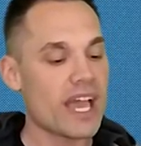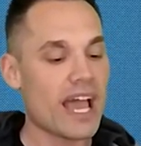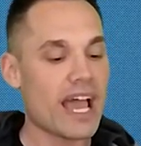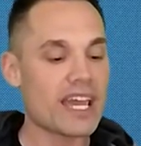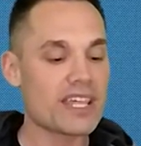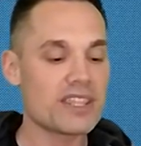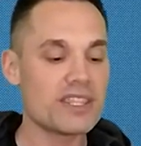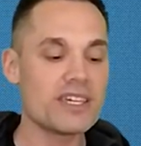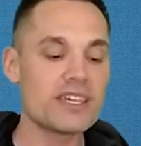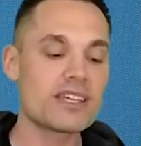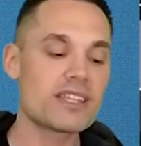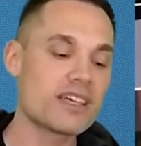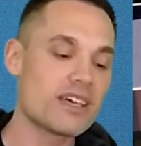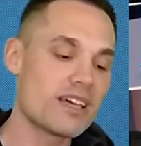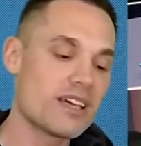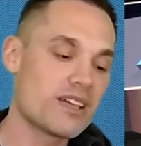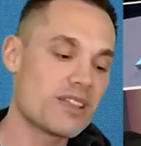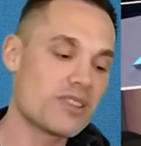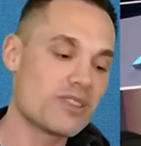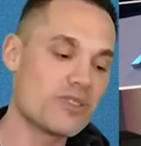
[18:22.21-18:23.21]
I think
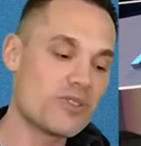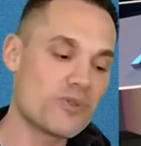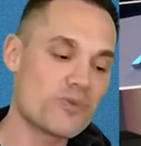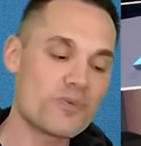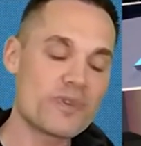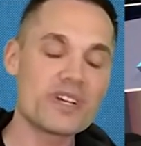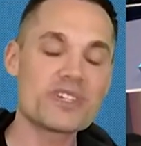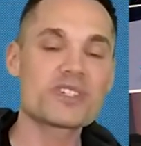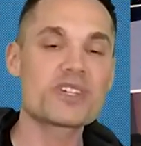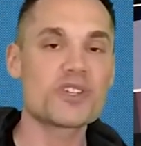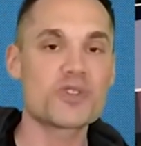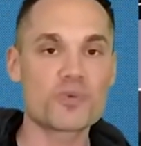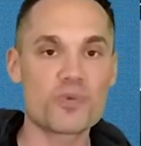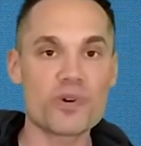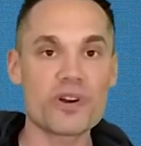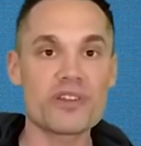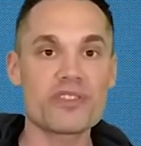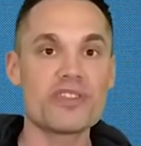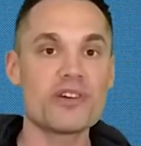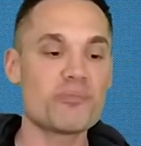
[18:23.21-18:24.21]
the risk is
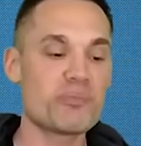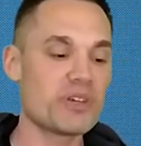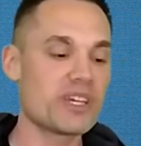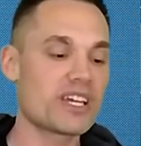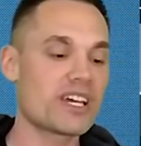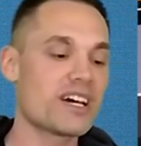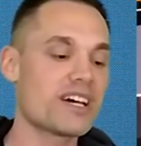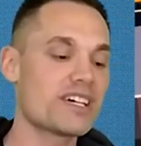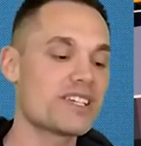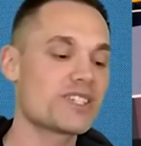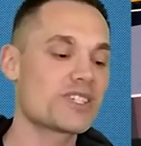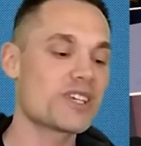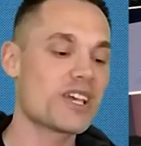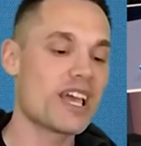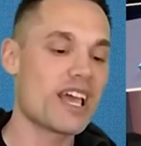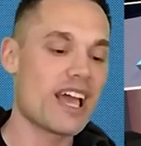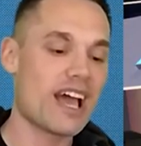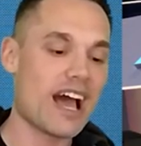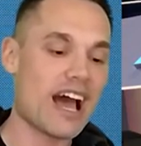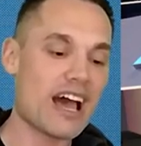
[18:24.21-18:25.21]
worth it because
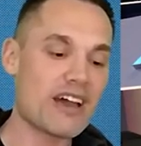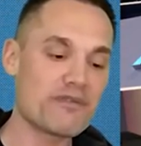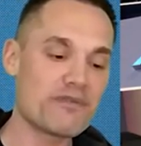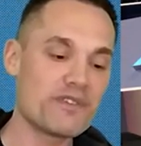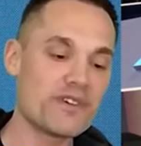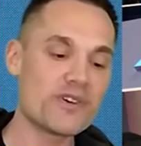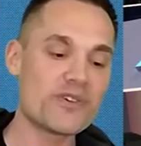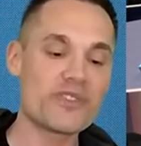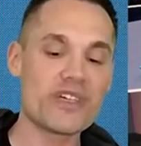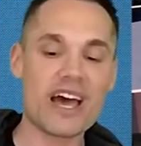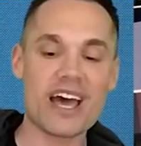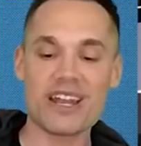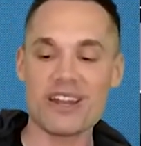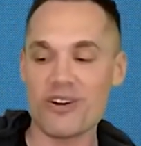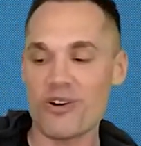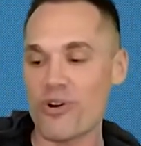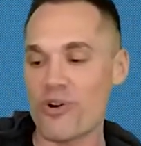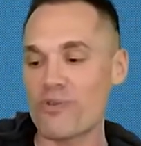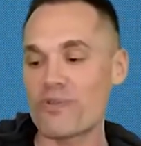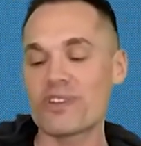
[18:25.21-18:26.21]
I feel
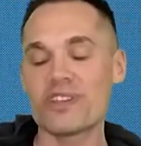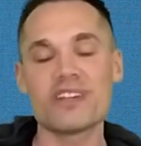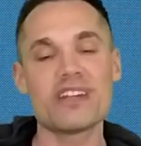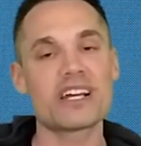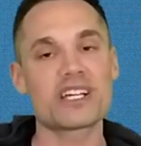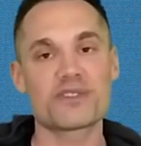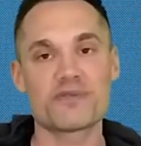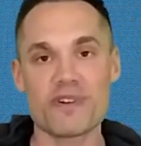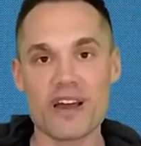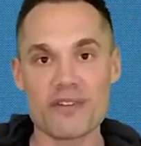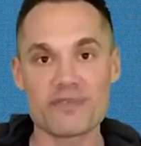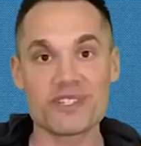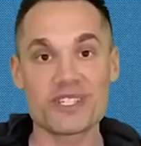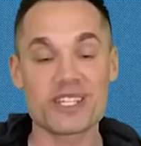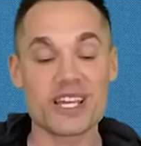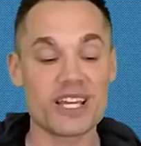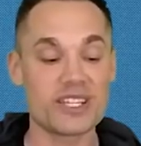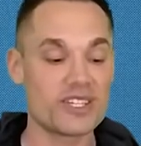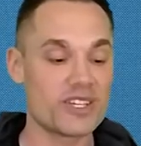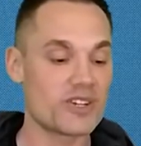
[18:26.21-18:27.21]
that over the next 5 to
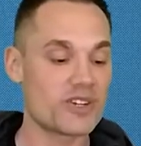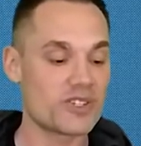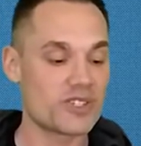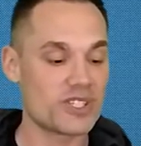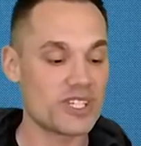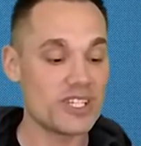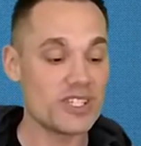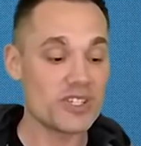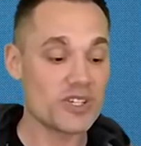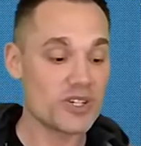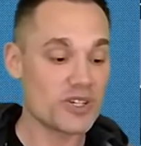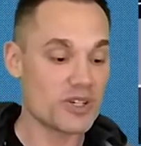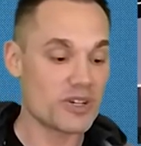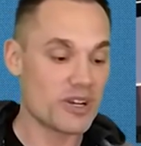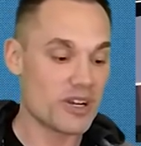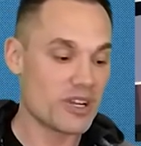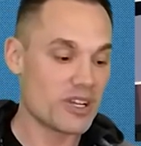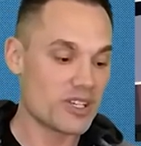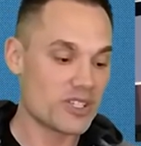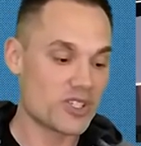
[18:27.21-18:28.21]
10 years, these are
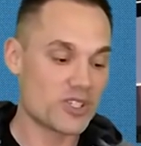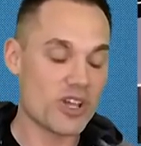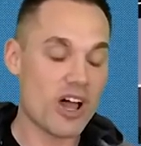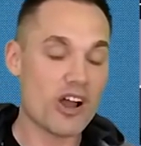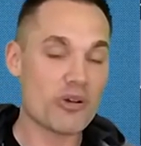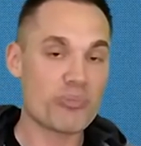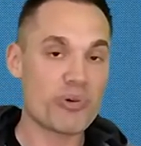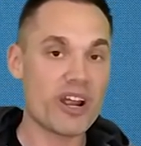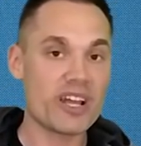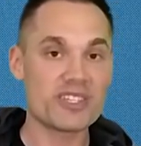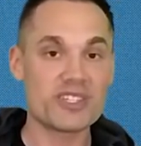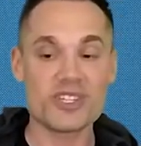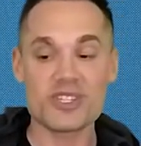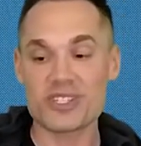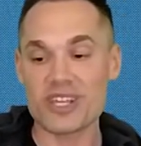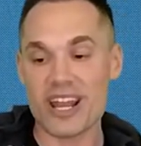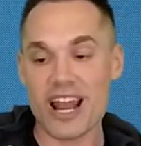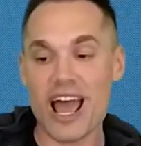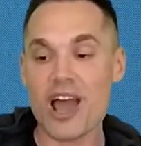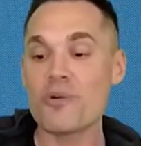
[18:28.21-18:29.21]
stock prices
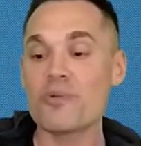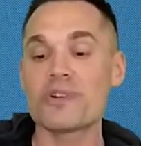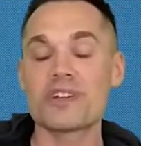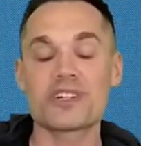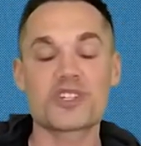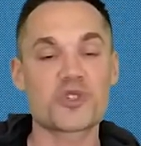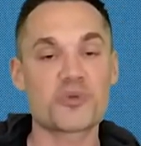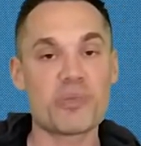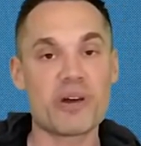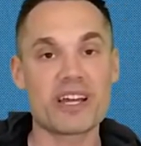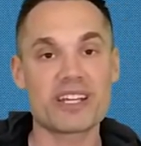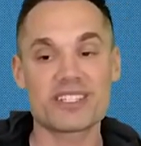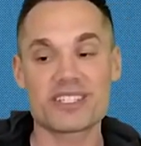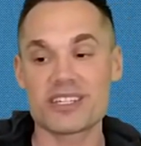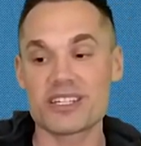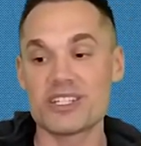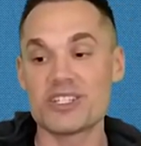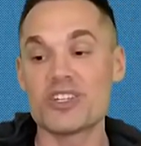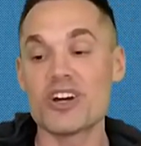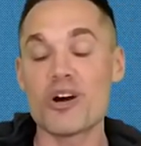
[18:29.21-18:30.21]
that I would expect
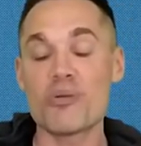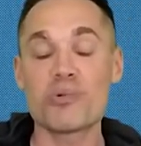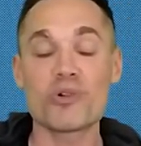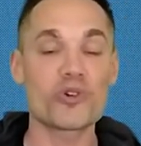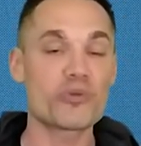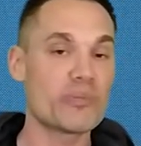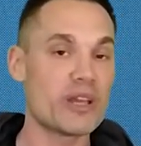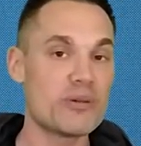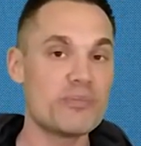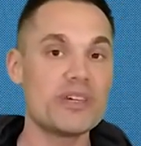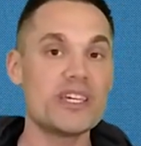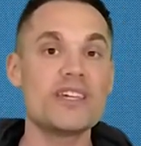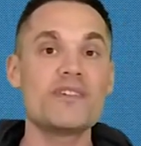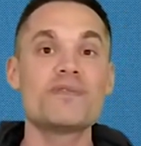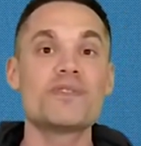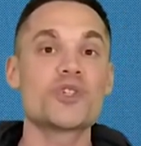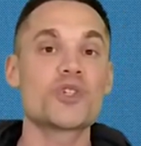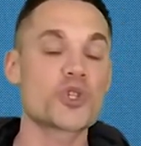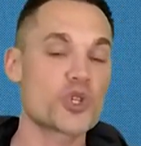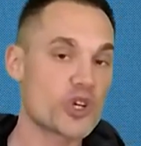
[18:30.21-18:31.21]
to double or maybe
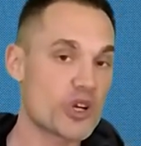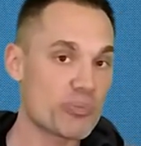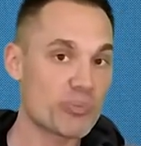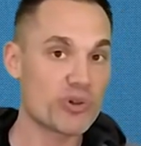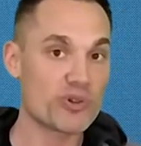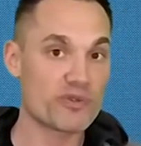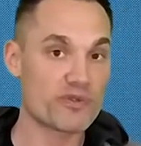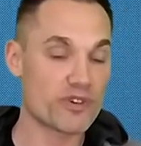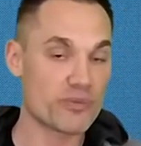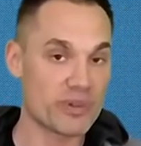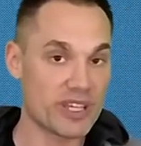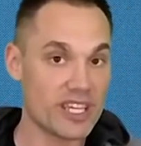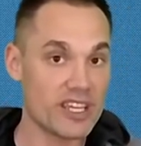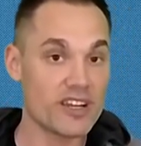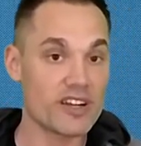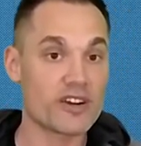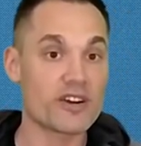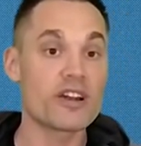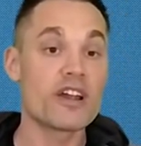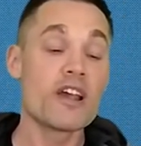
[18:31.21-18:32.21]
even triple from
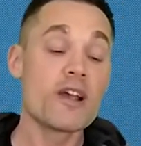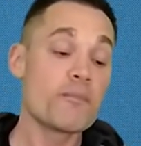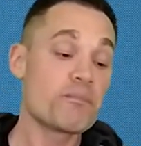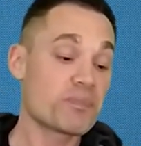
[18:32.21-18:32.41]
here.